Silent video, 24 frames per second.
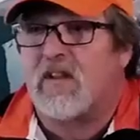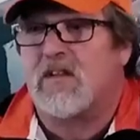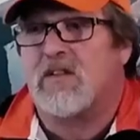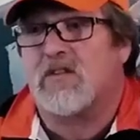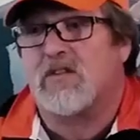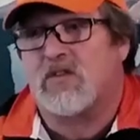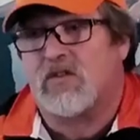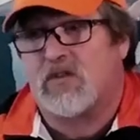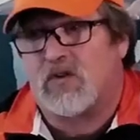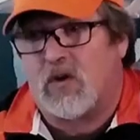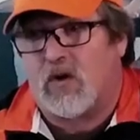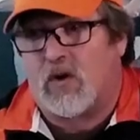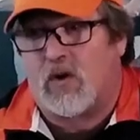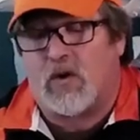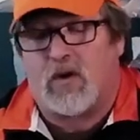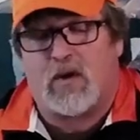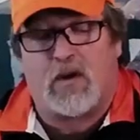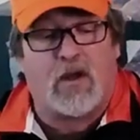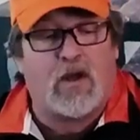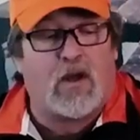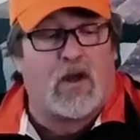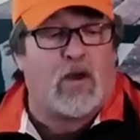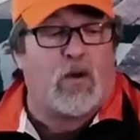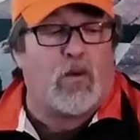So
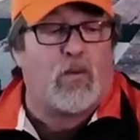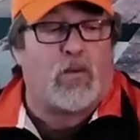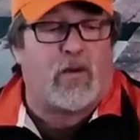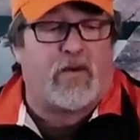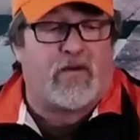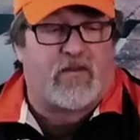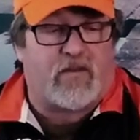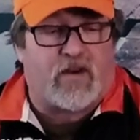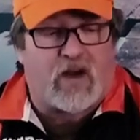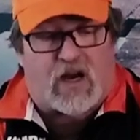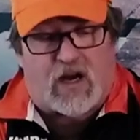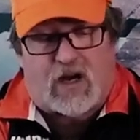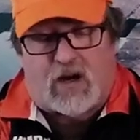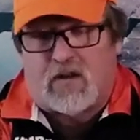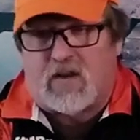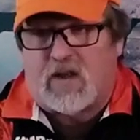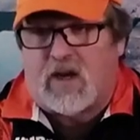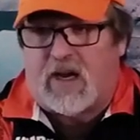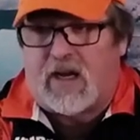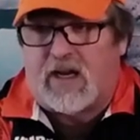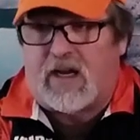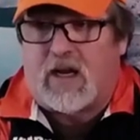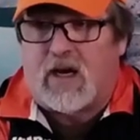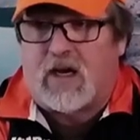we've got our
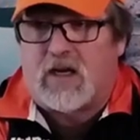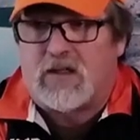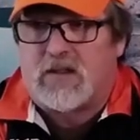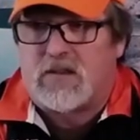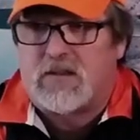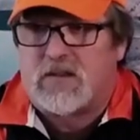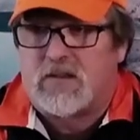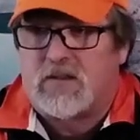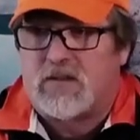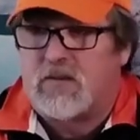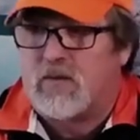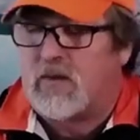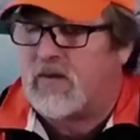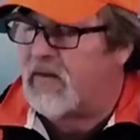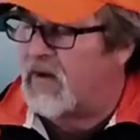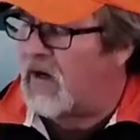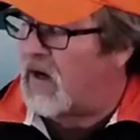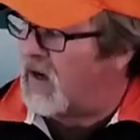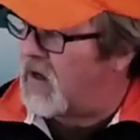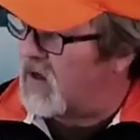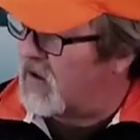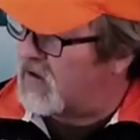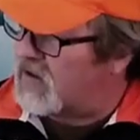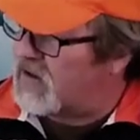line on. We've
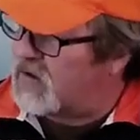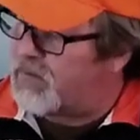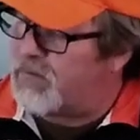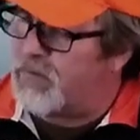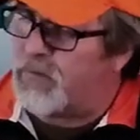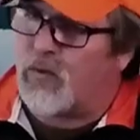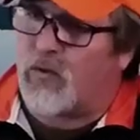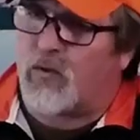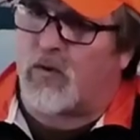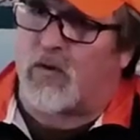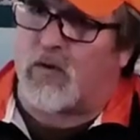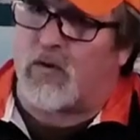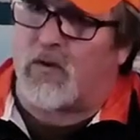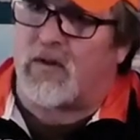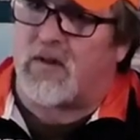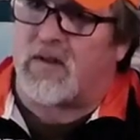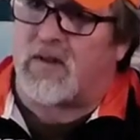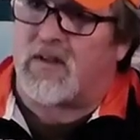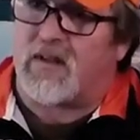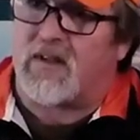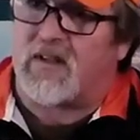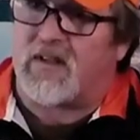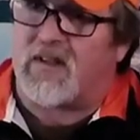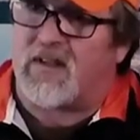got our
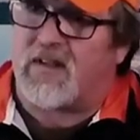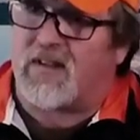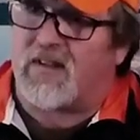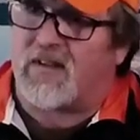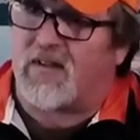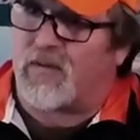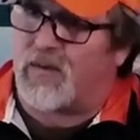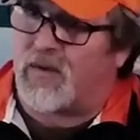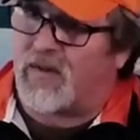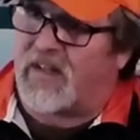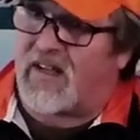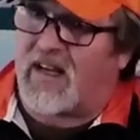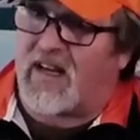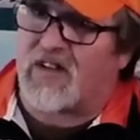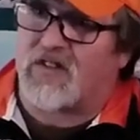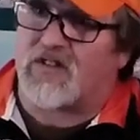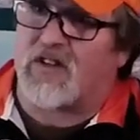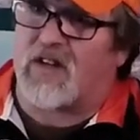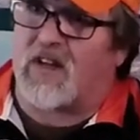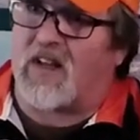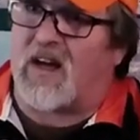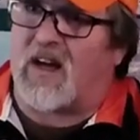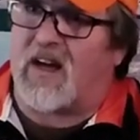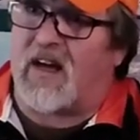spool with the
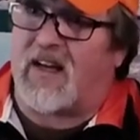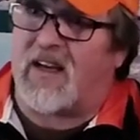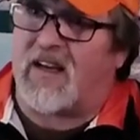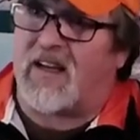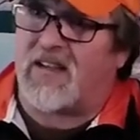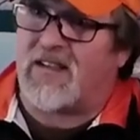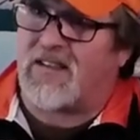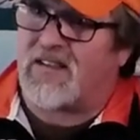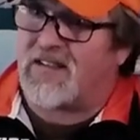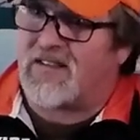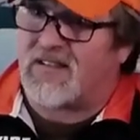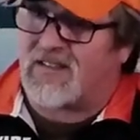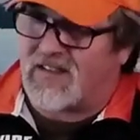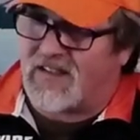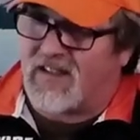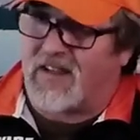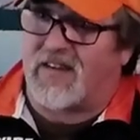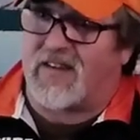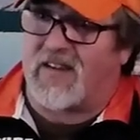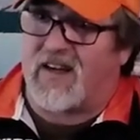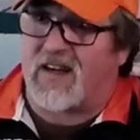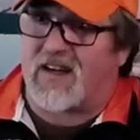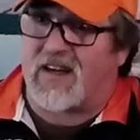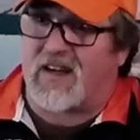extra line
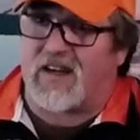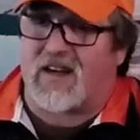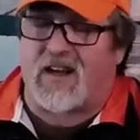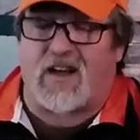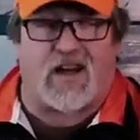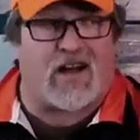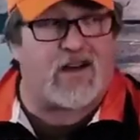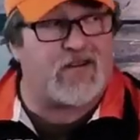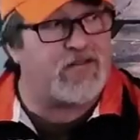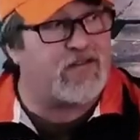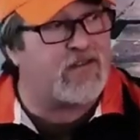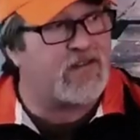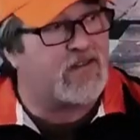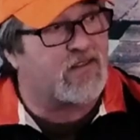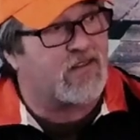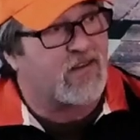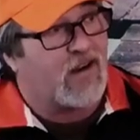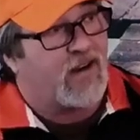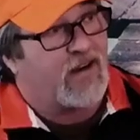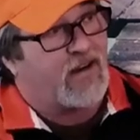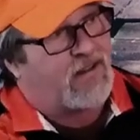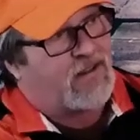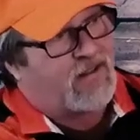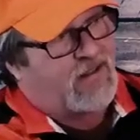still not cut off,
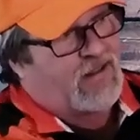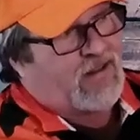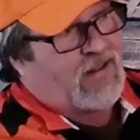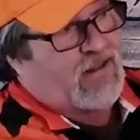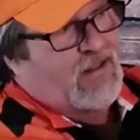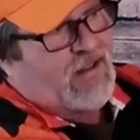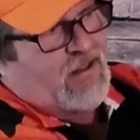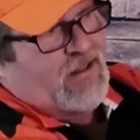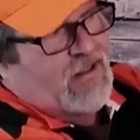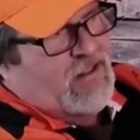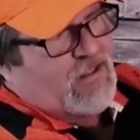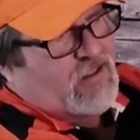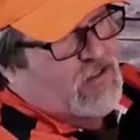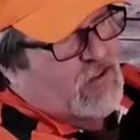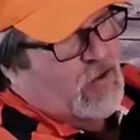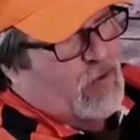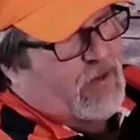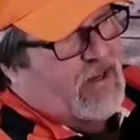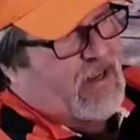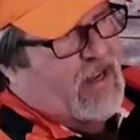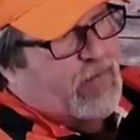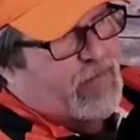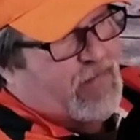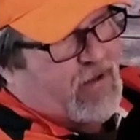right?
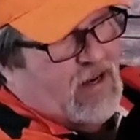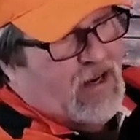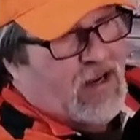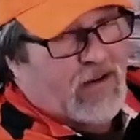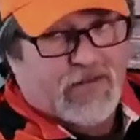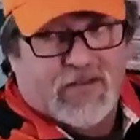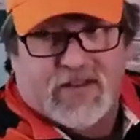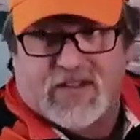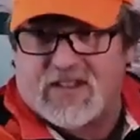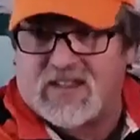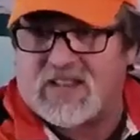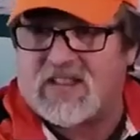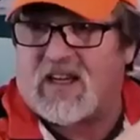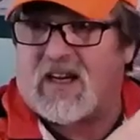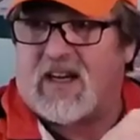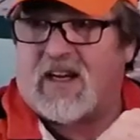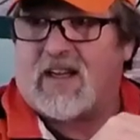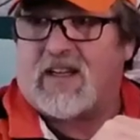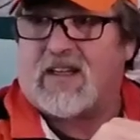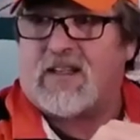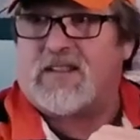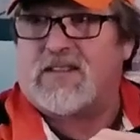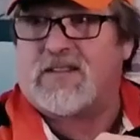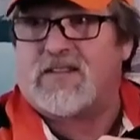So we keep that off to the
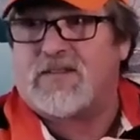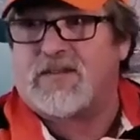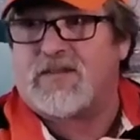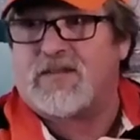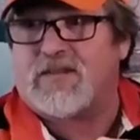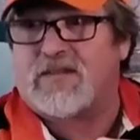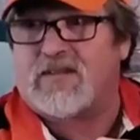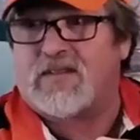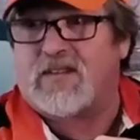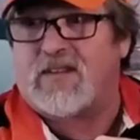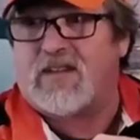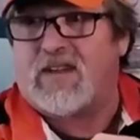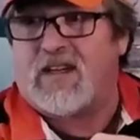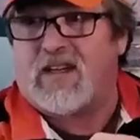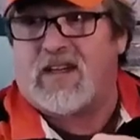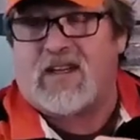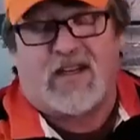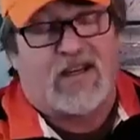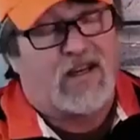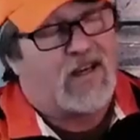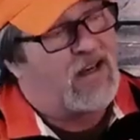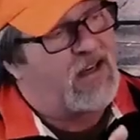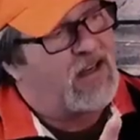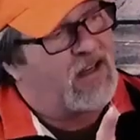side.
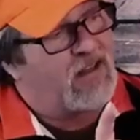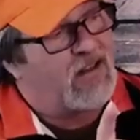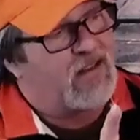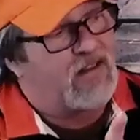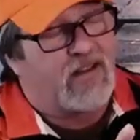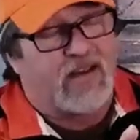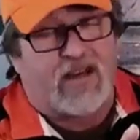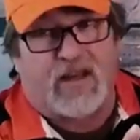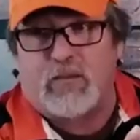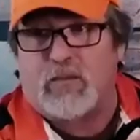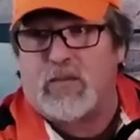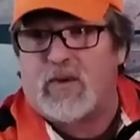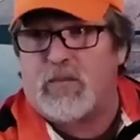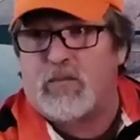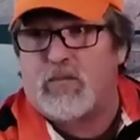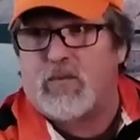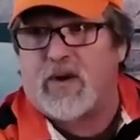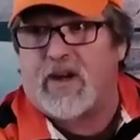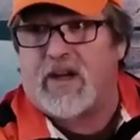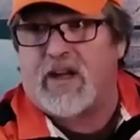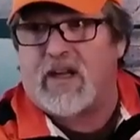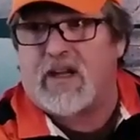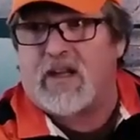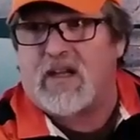Then we
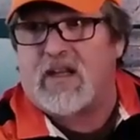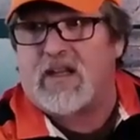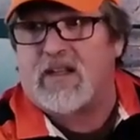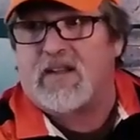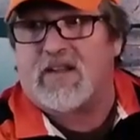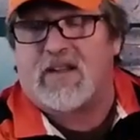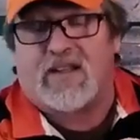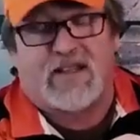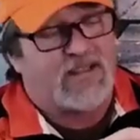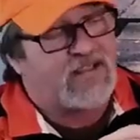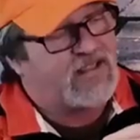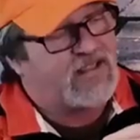bring the